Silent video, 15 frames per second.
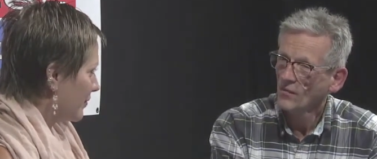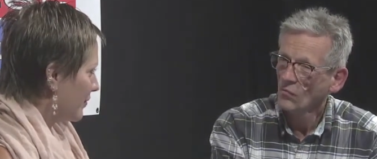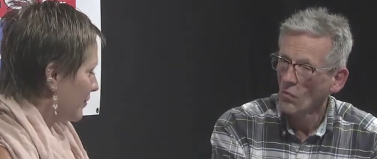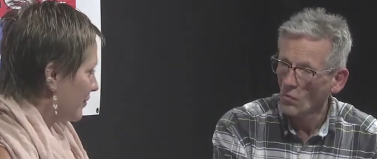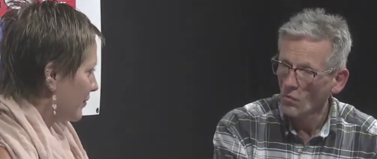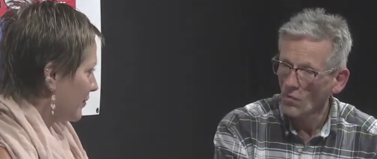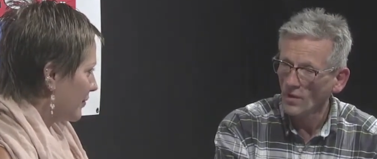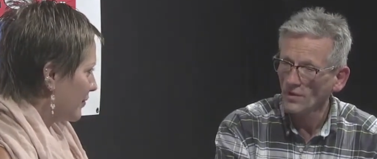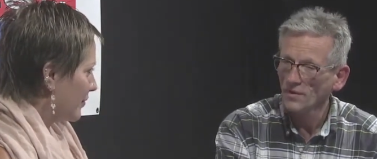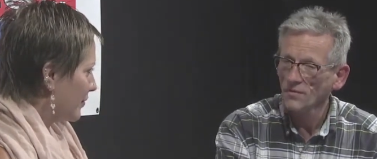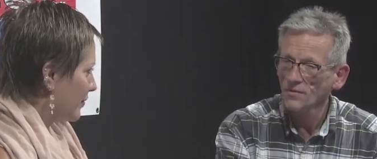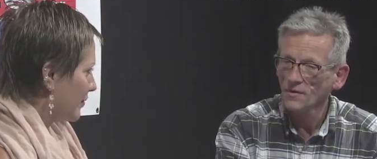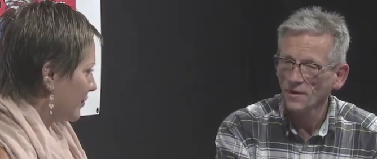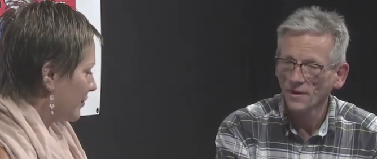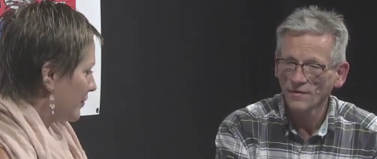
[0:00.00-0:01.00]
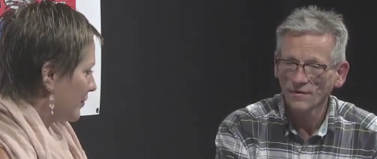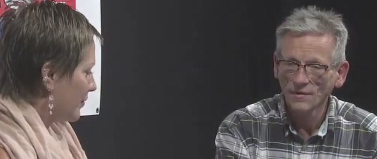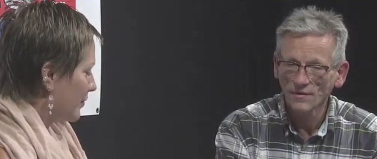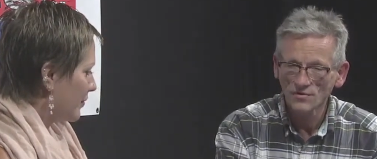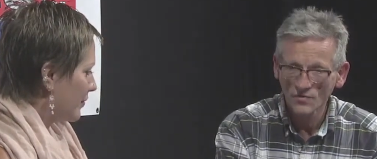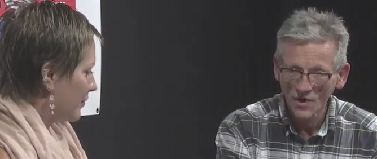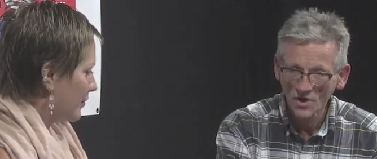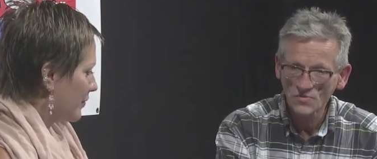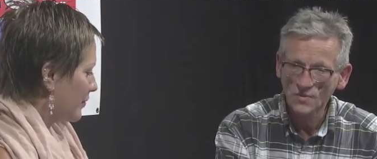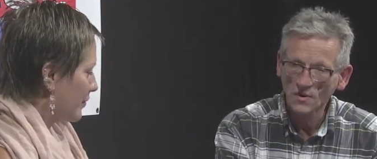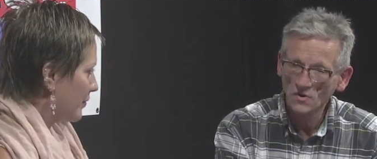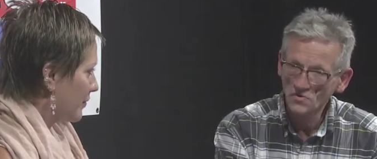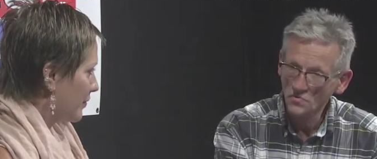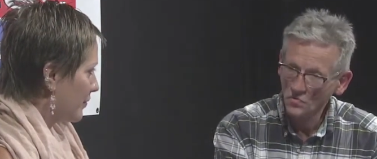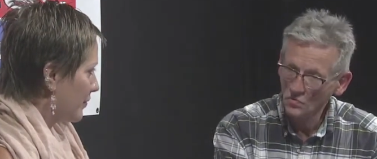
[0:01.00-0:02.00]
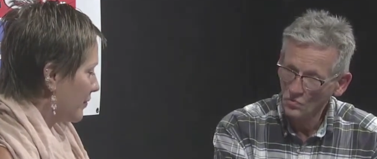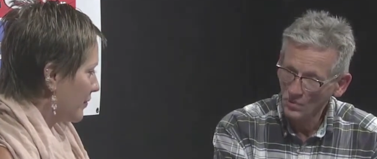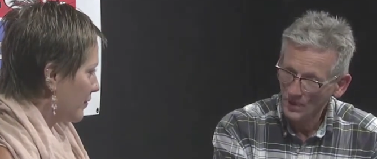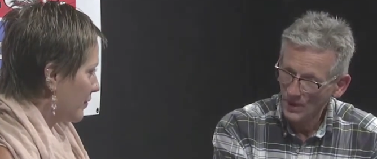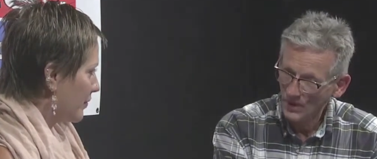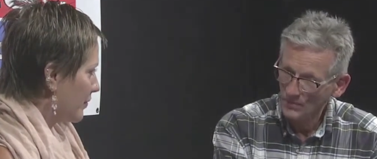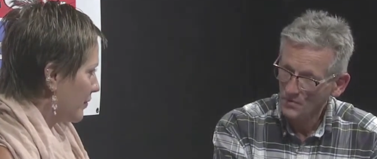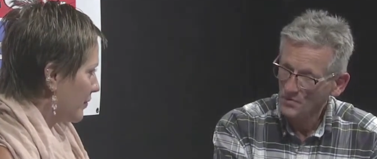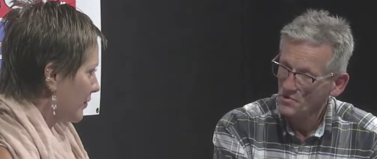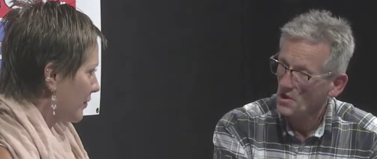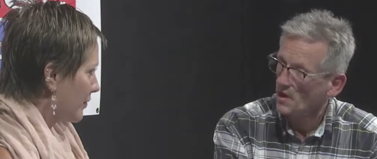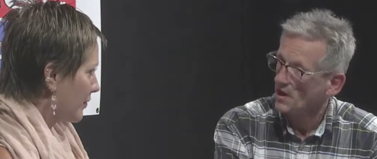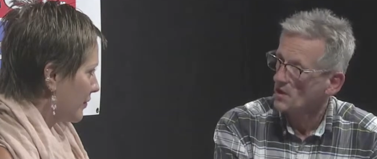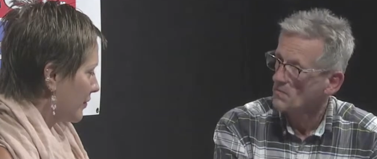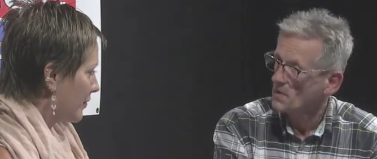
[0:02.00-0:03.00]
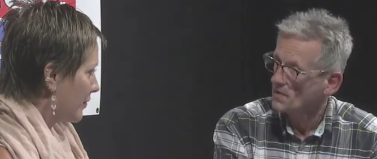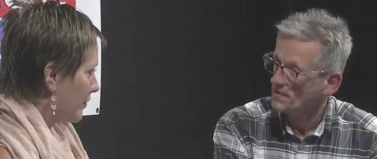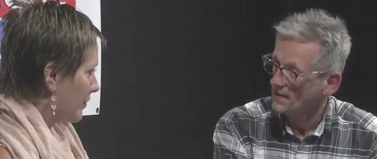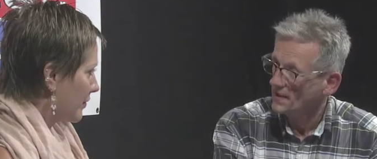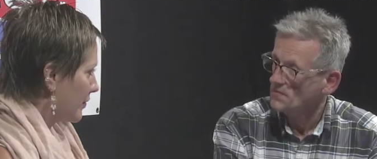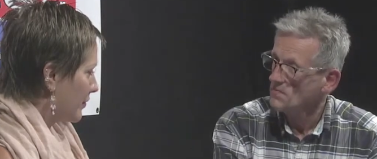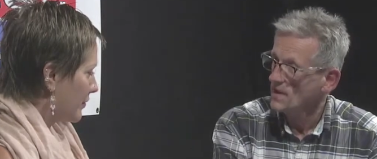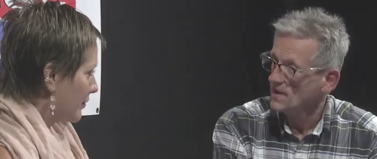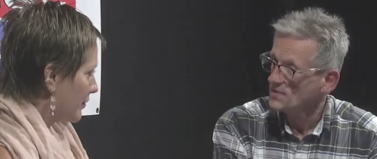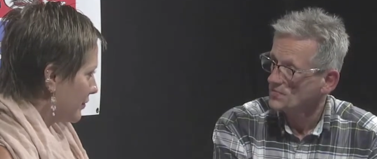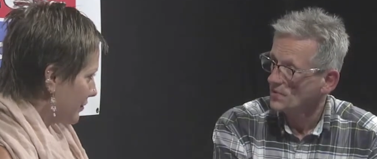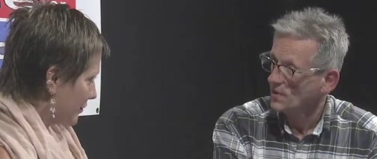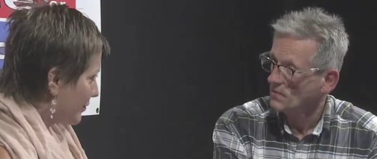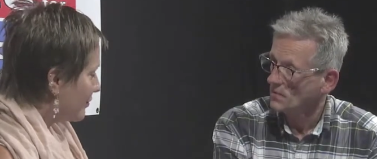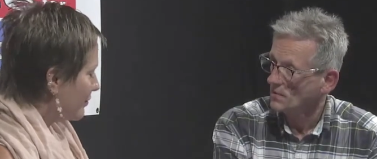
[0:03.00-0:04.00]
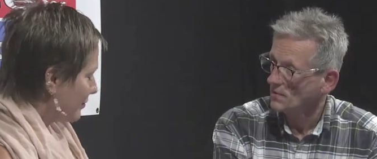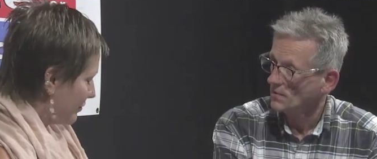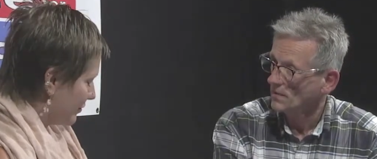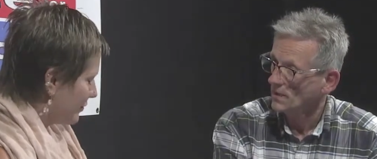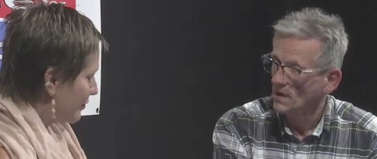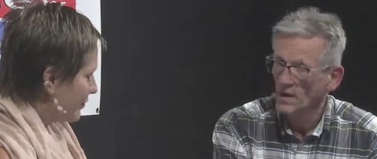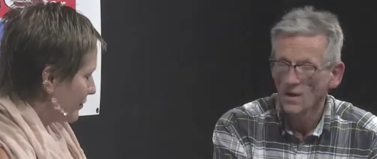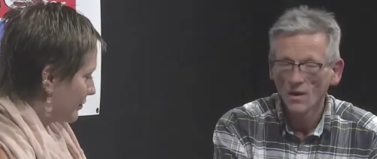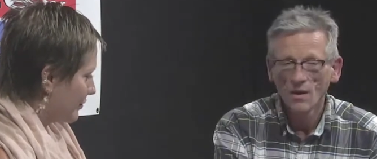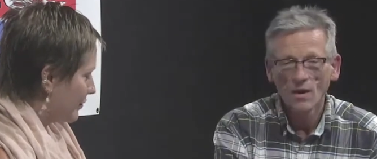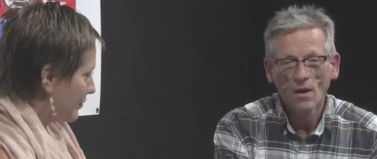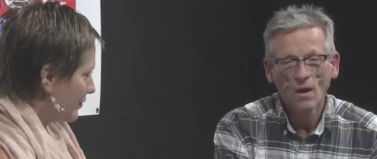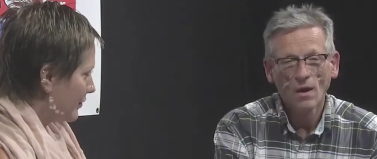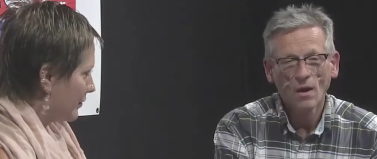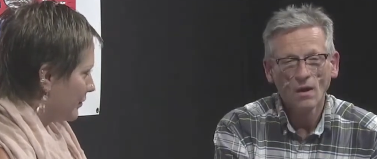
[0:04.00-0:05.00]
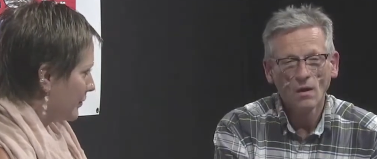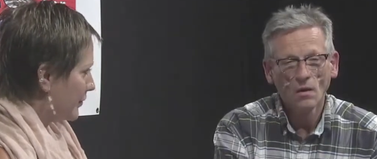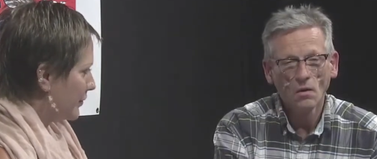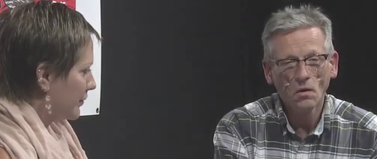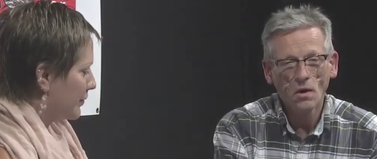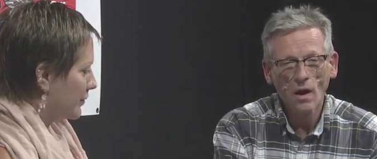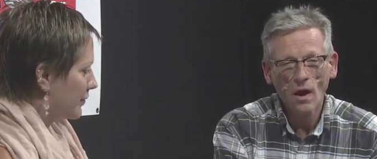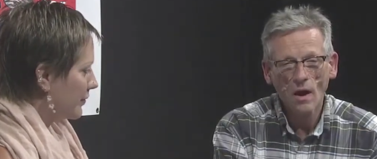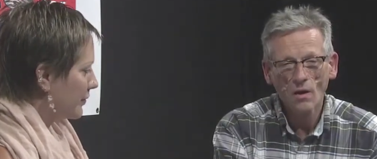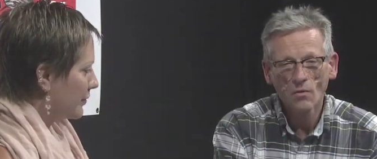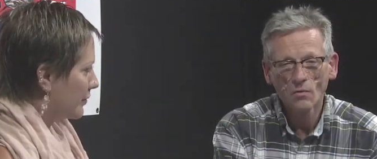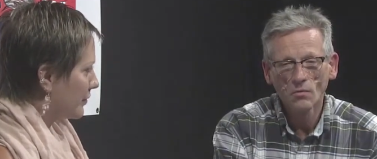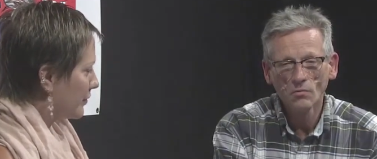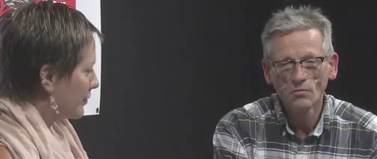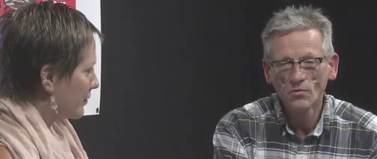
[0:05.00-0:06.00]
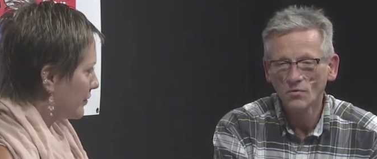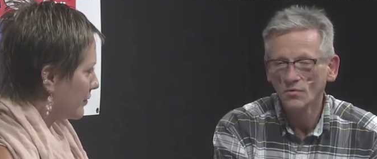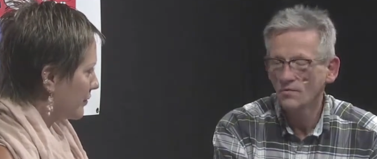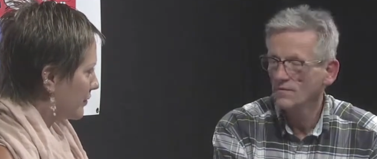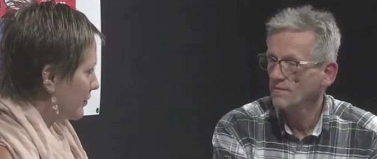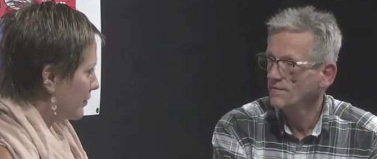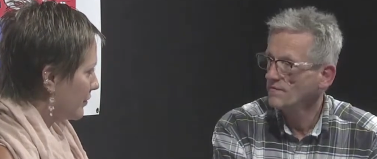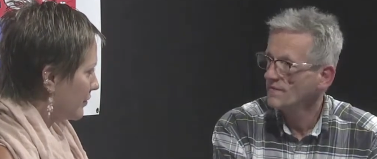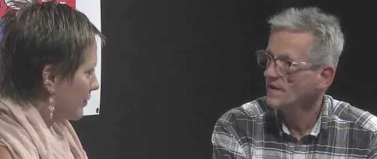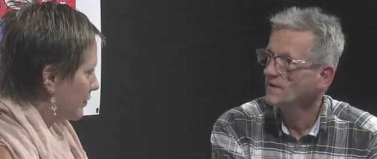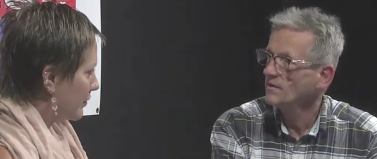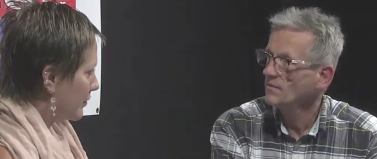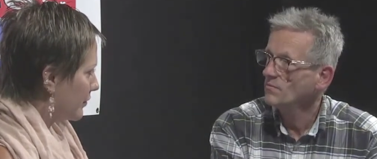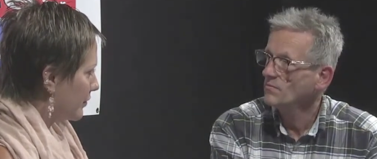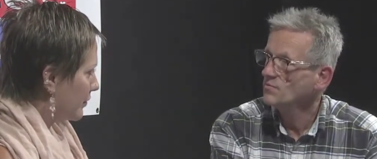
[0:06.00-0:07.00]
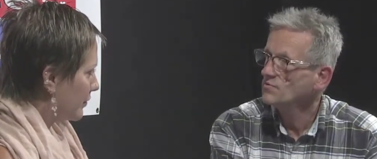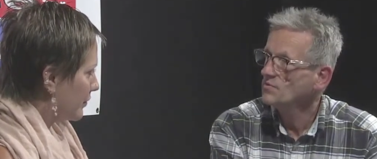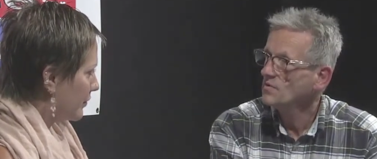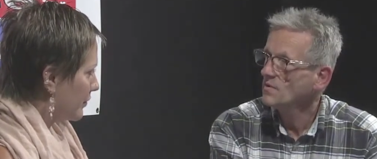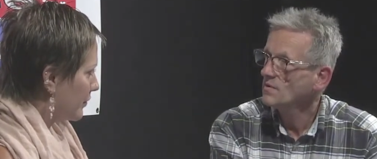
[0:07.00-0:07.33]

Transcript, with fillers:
Speaker 1: One of the things that strikes me is we have been talking about the inmates primarily. How do the victims